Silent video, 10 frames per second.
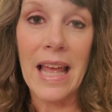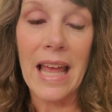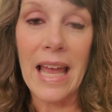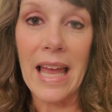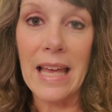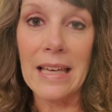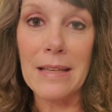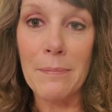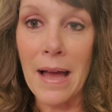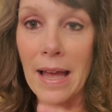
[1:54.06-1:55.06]

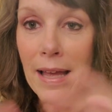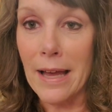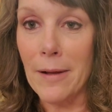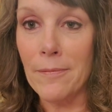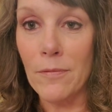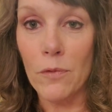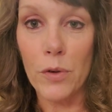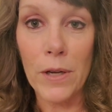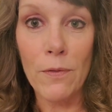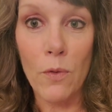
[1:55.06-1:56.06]
and my um,
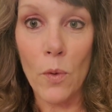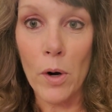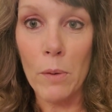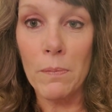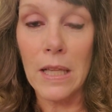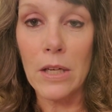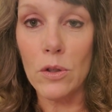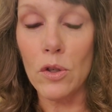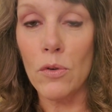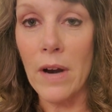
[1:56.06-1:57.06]
freeform
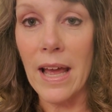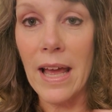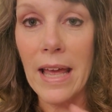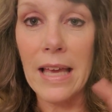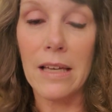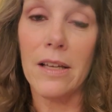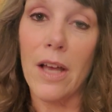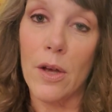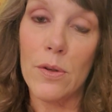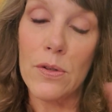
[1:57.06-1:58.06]
little tray and
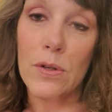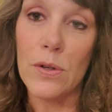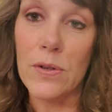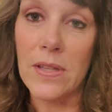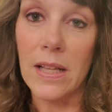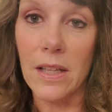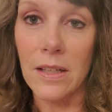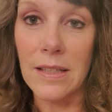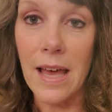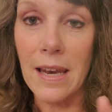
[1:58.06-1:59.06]
coasters that
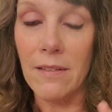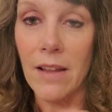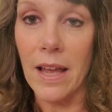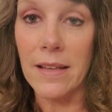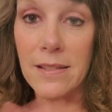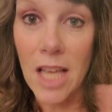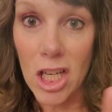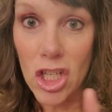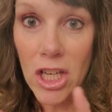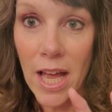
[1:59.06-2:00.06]
looked kind of like
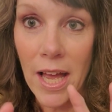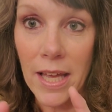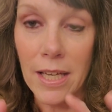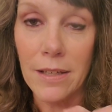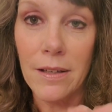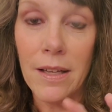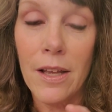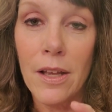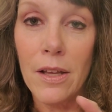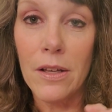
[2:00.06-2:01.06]
sunshine and
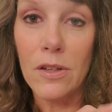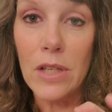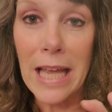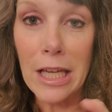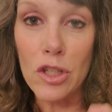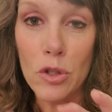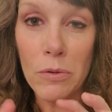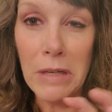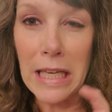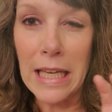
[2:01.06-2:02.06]

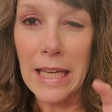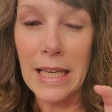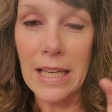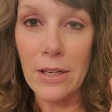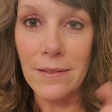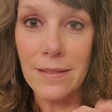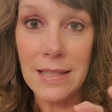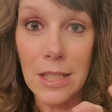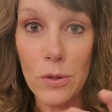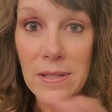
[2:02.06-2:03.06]
tangerine-y,
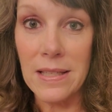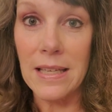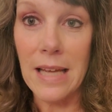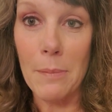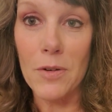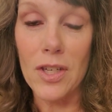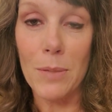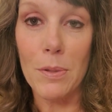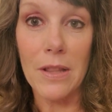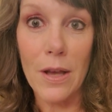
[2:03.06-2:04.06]
citrusy. I'm shipping